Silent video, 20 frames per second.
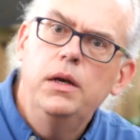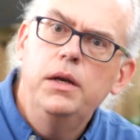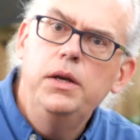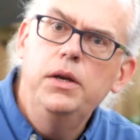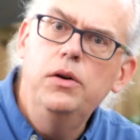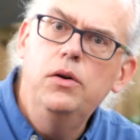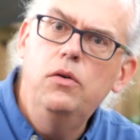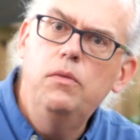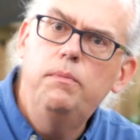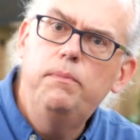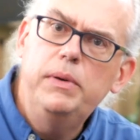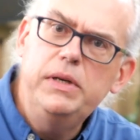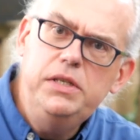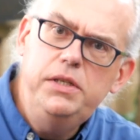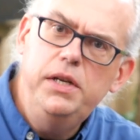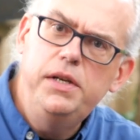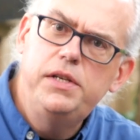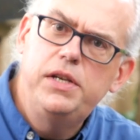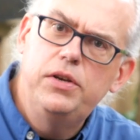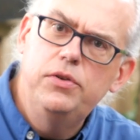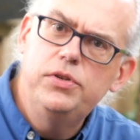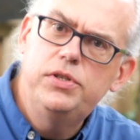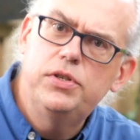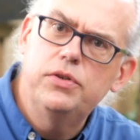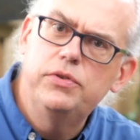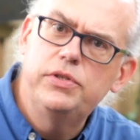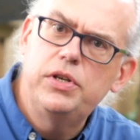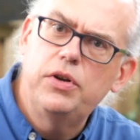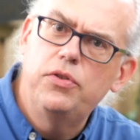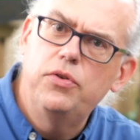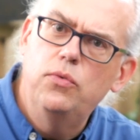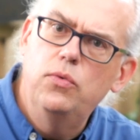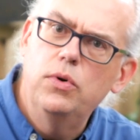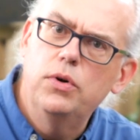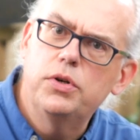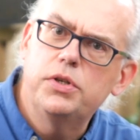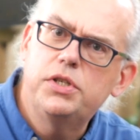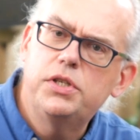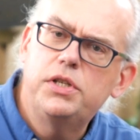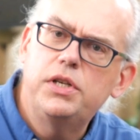You know, busted QSOs are the
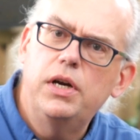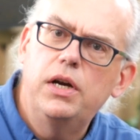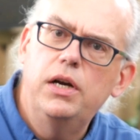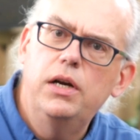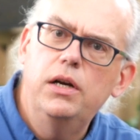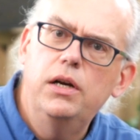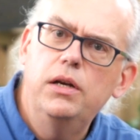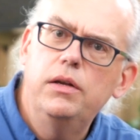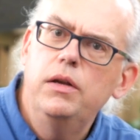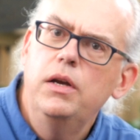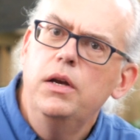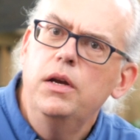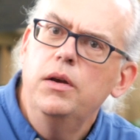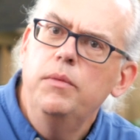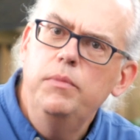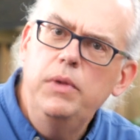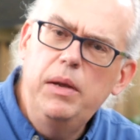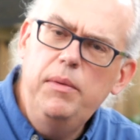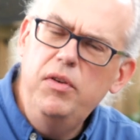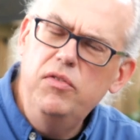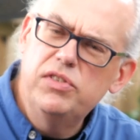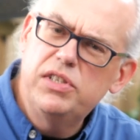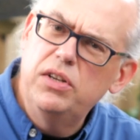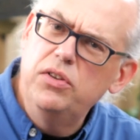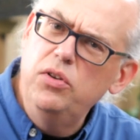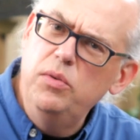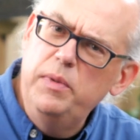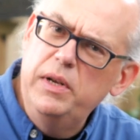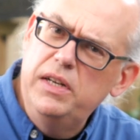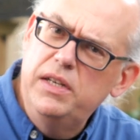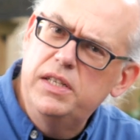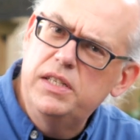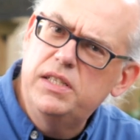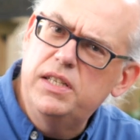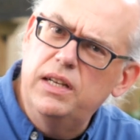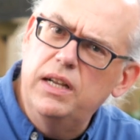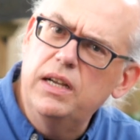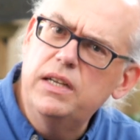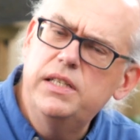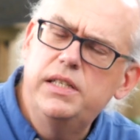worst. Uh, maybe it was a little bit of
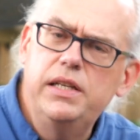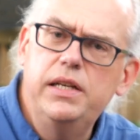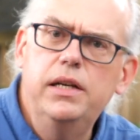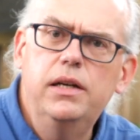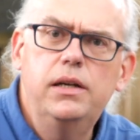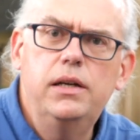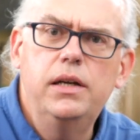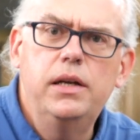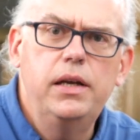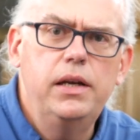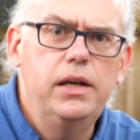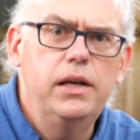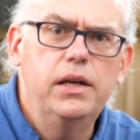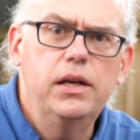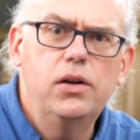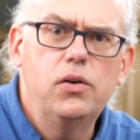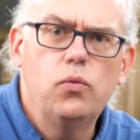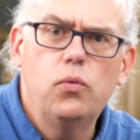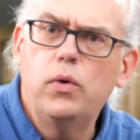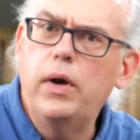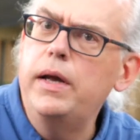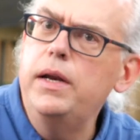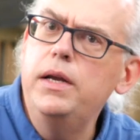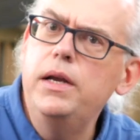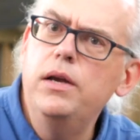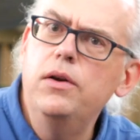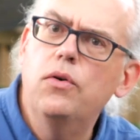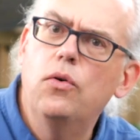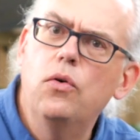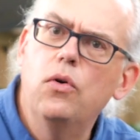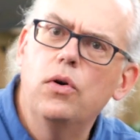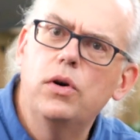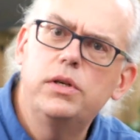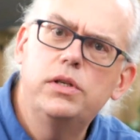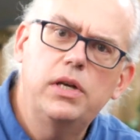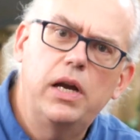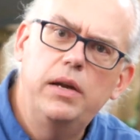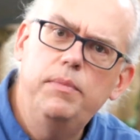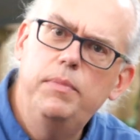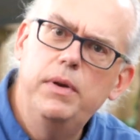dyslexia in writing or
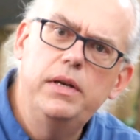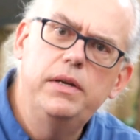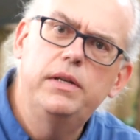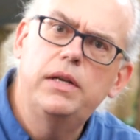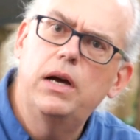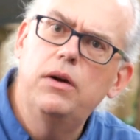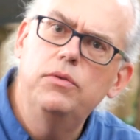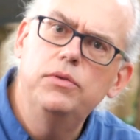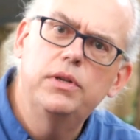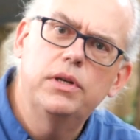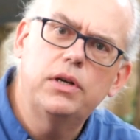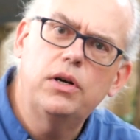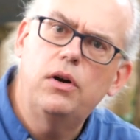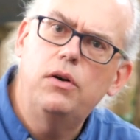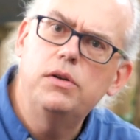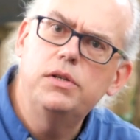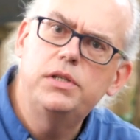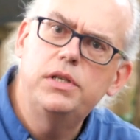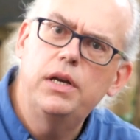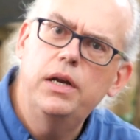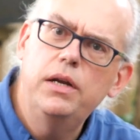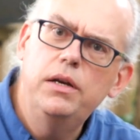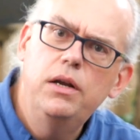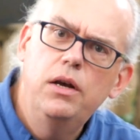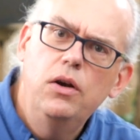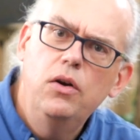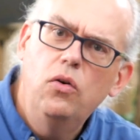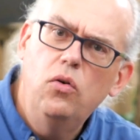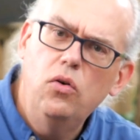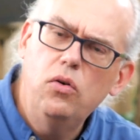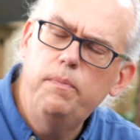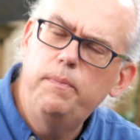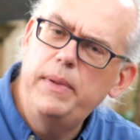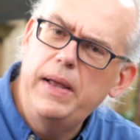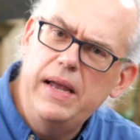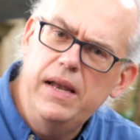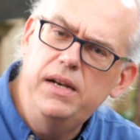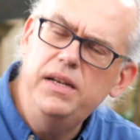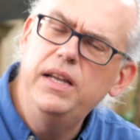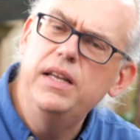typing down the call sign, or
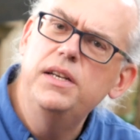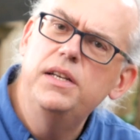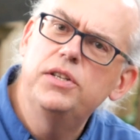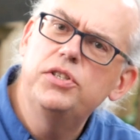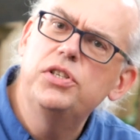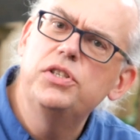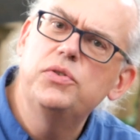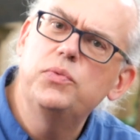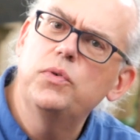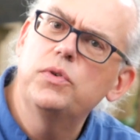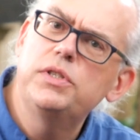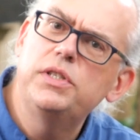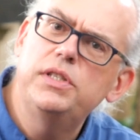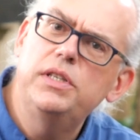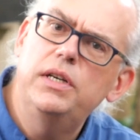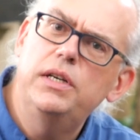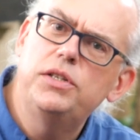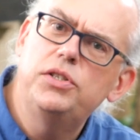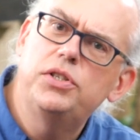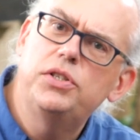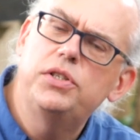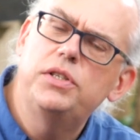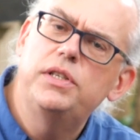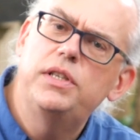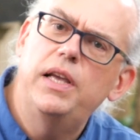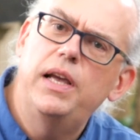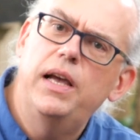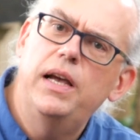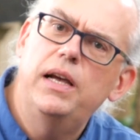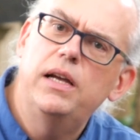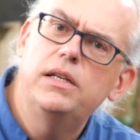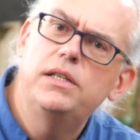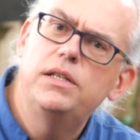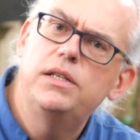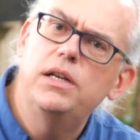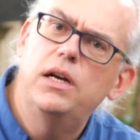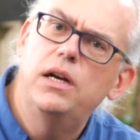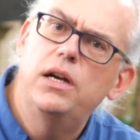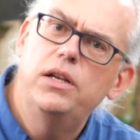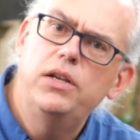band conditions were such that
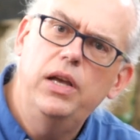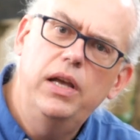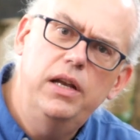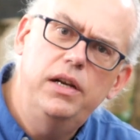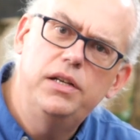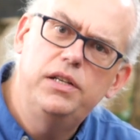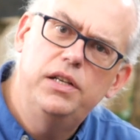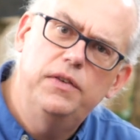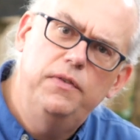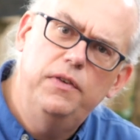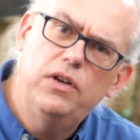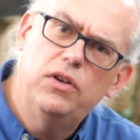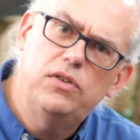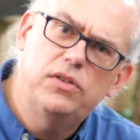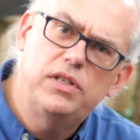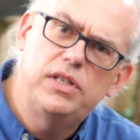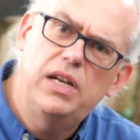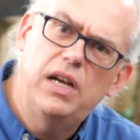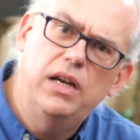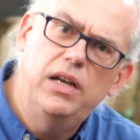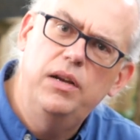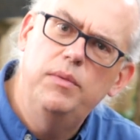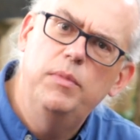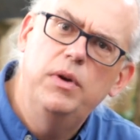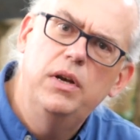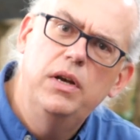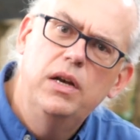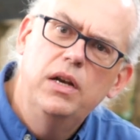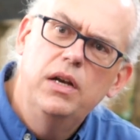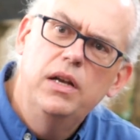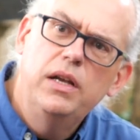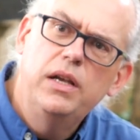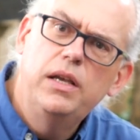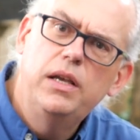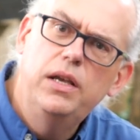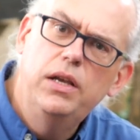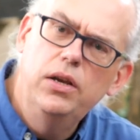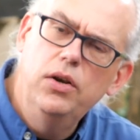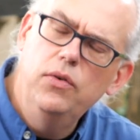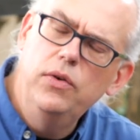uh, you had a difficult time
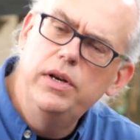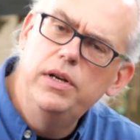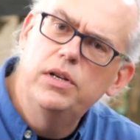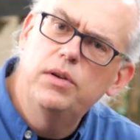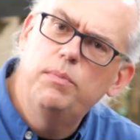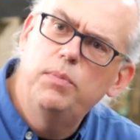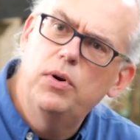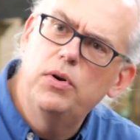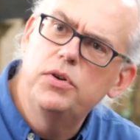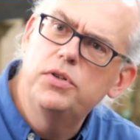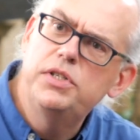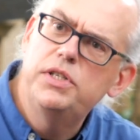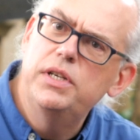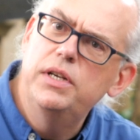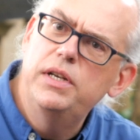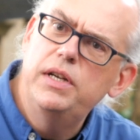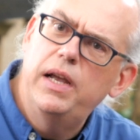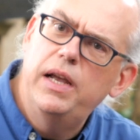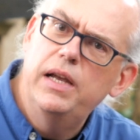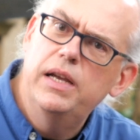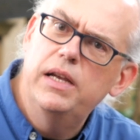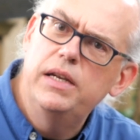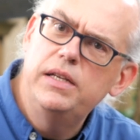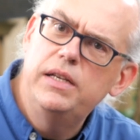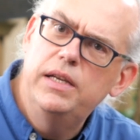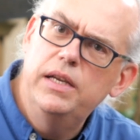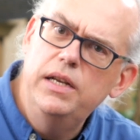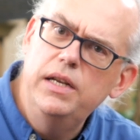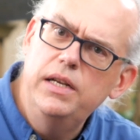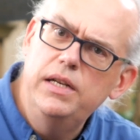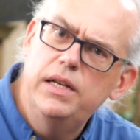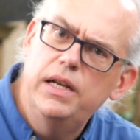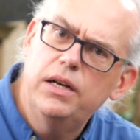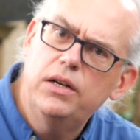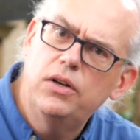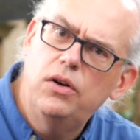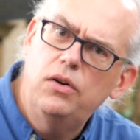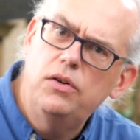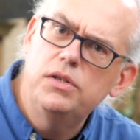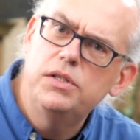hearing the person and getting
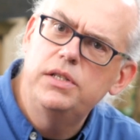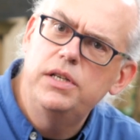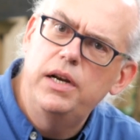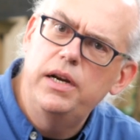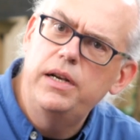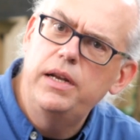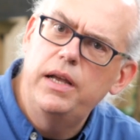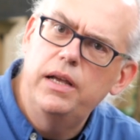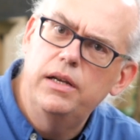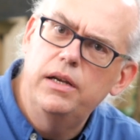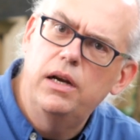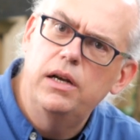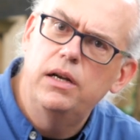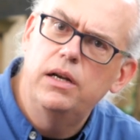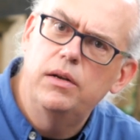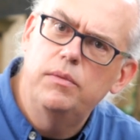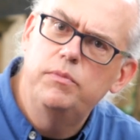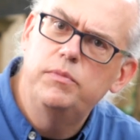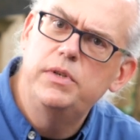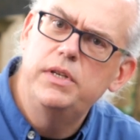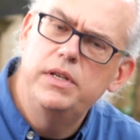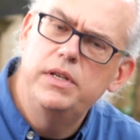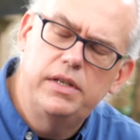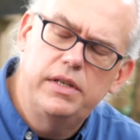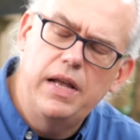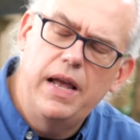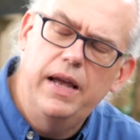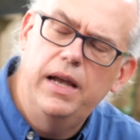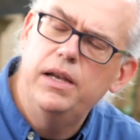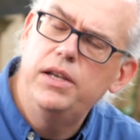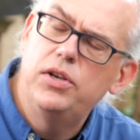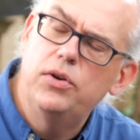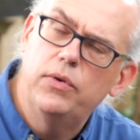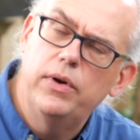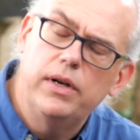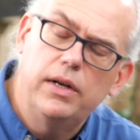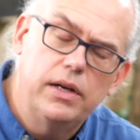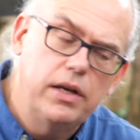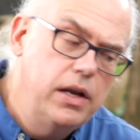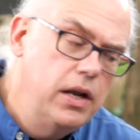that call sign uh,
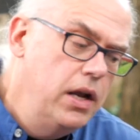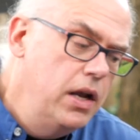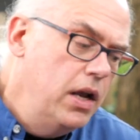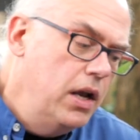accurately.